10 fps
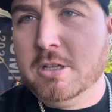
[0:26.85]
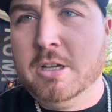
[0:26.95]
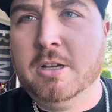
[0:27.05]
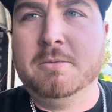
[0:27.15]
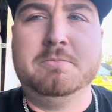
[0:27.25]

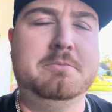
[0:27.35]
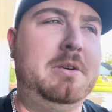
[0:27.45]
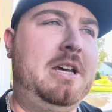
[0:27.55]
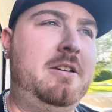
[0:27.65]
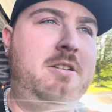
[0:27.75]
um I'm
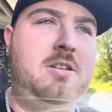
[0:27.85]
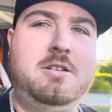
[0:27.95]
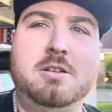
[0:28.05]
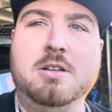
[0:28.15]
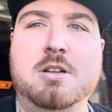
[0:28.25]
back
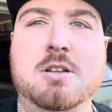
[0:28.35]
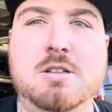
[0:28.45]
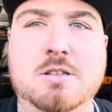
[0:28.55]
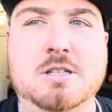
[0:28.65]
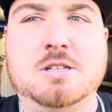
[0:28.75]

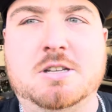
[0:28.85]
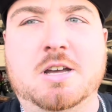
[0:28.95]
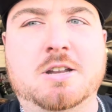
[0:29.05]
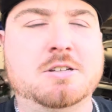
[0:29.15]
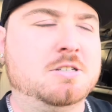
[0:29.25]
this is
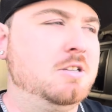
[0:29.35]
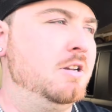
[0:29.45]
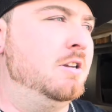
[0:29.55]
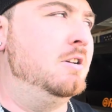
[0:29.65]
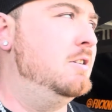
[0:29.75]
kind of just
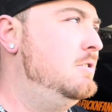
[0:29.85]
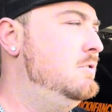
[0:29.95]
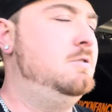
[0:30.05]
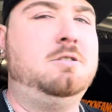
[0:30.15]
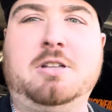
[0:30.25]
like a
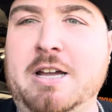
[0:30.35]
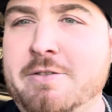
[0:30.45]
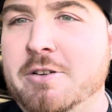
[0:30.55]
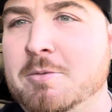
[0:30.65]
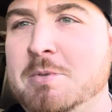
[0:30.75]

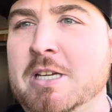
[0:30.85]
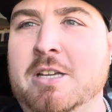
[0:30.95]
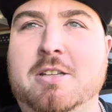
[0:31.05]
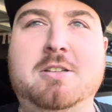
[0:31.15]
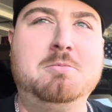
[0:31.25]
life
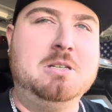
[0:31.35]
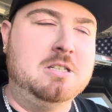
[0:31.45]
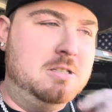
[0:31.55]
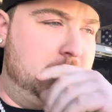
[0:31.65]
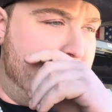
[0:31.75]
update
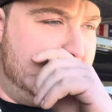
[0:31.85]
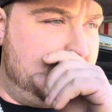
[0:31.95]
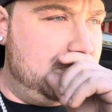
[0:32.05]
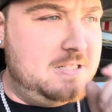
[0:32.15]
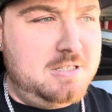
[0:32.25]
because